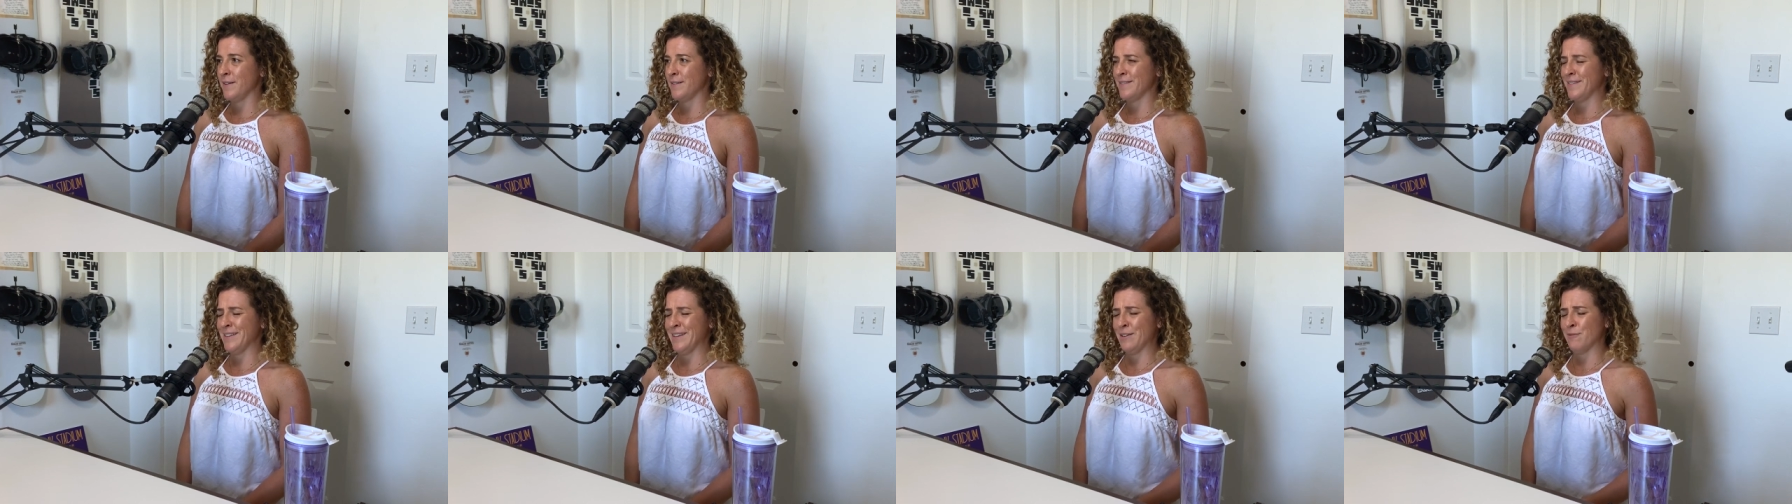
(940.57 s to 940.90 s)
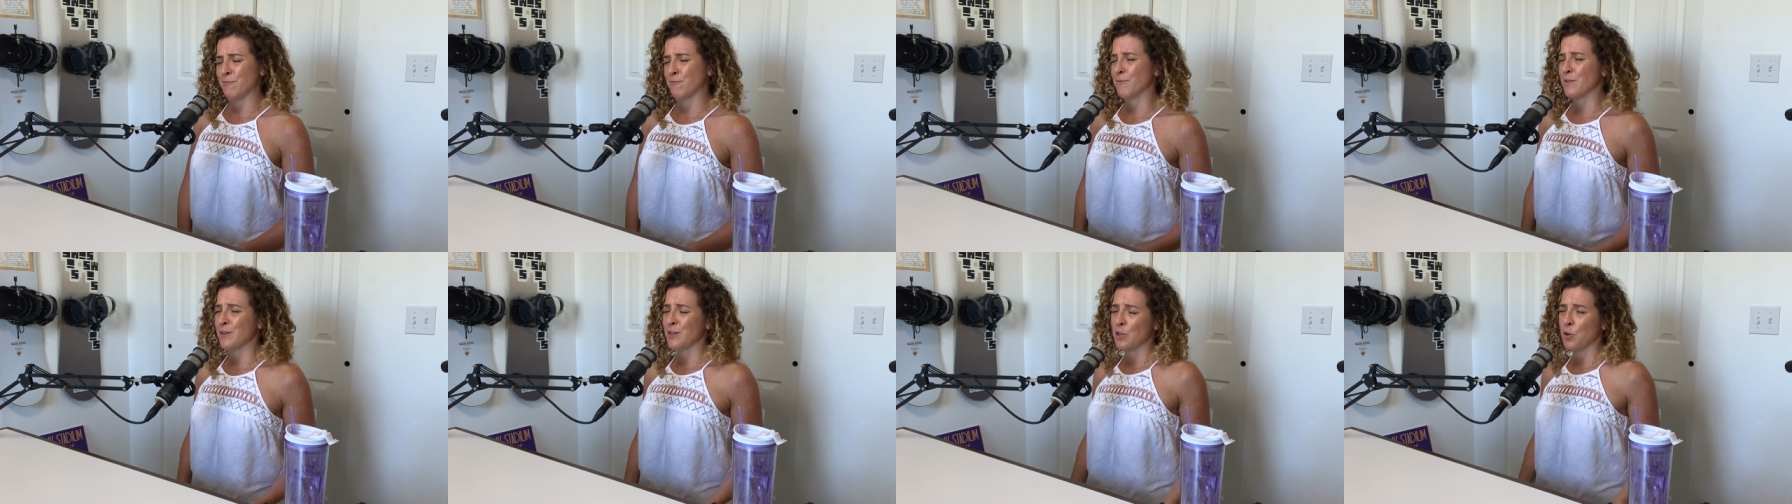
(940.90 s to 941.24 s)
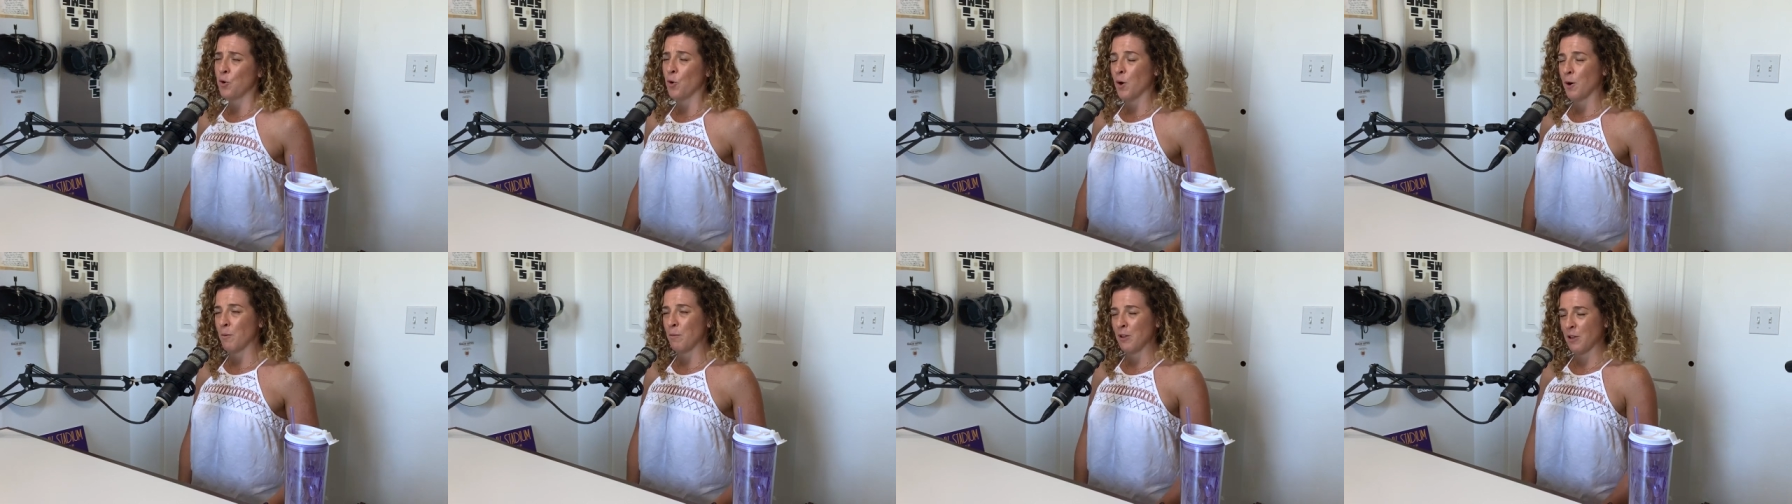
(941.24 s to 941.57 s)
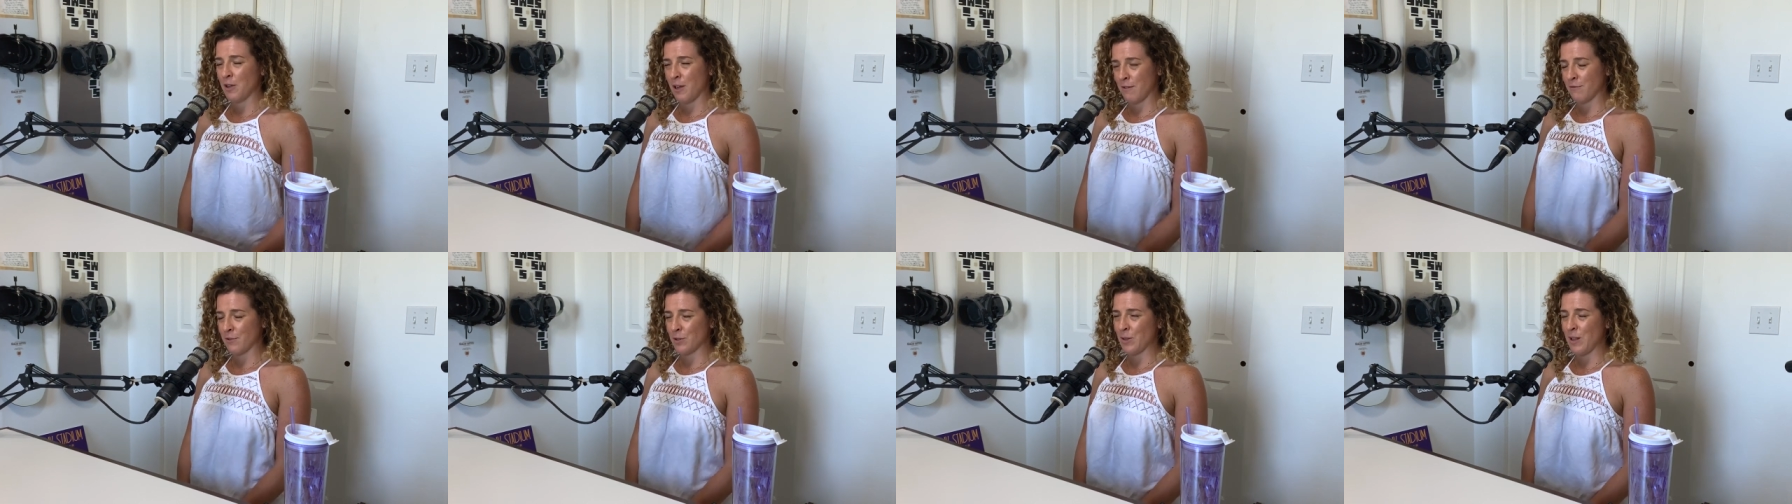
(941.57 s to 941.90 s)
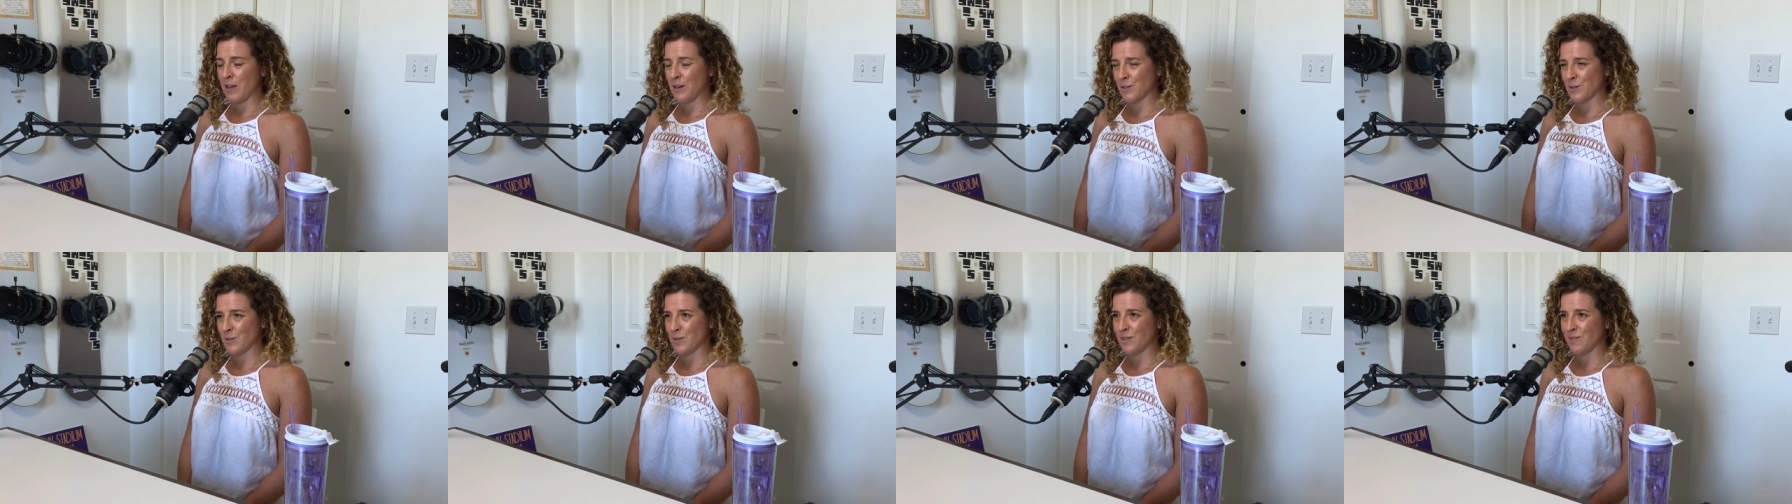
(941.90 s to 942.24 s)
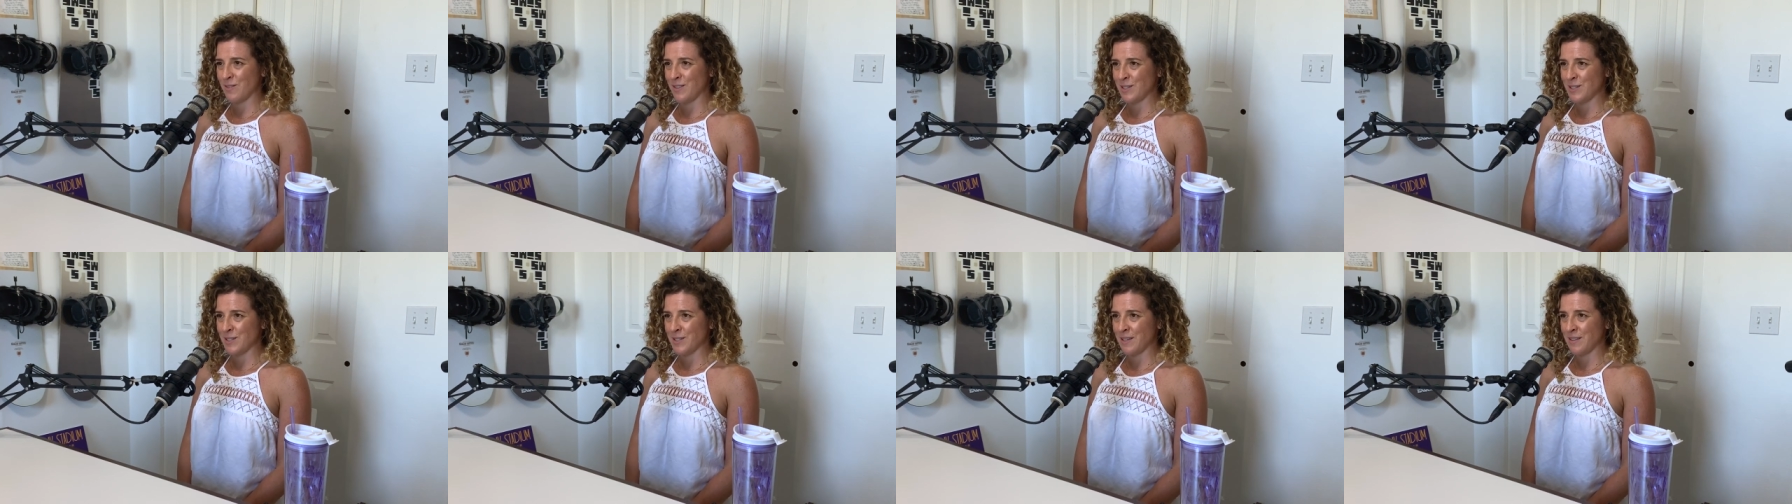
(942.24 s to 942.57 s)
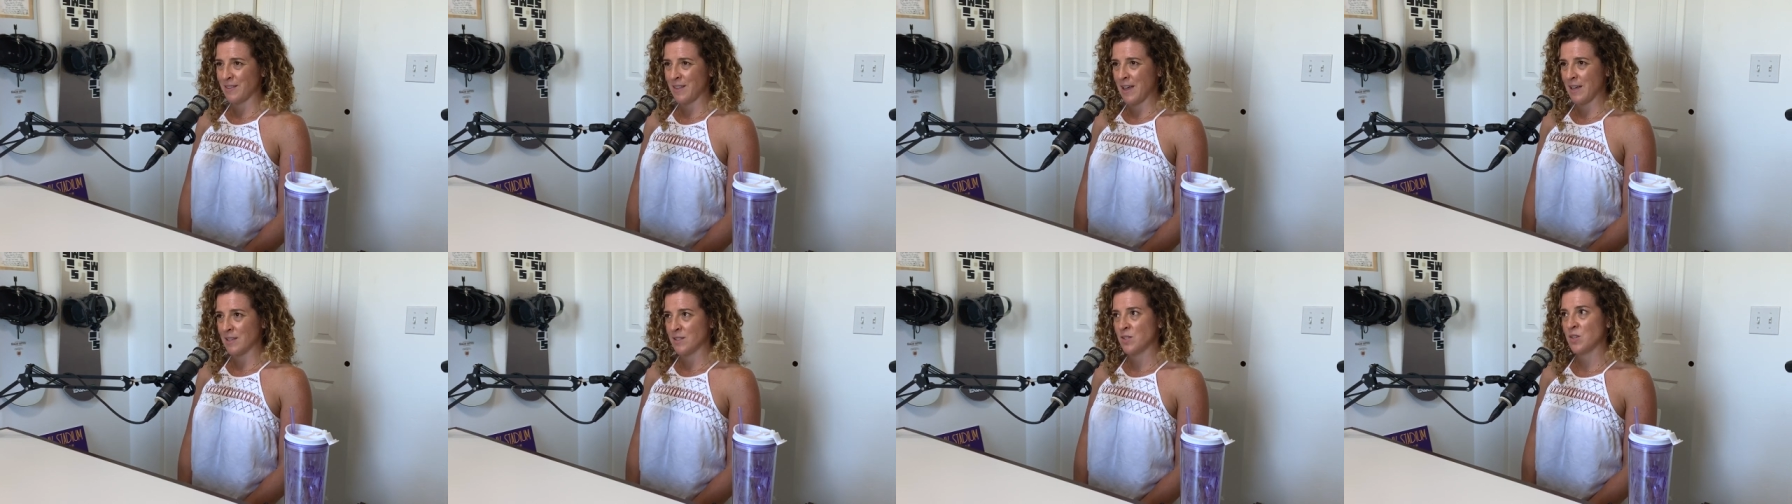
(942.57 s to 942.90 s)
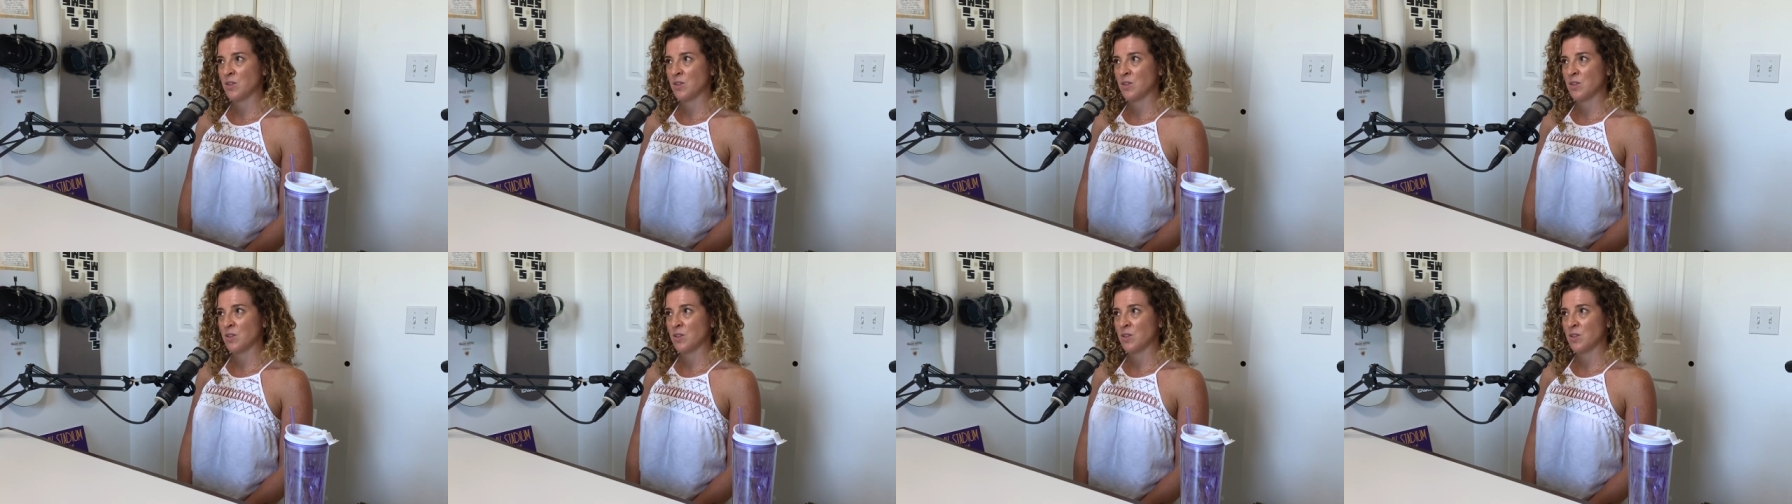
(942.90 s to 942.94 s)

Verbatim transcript: like really horrible cover letters and things like that.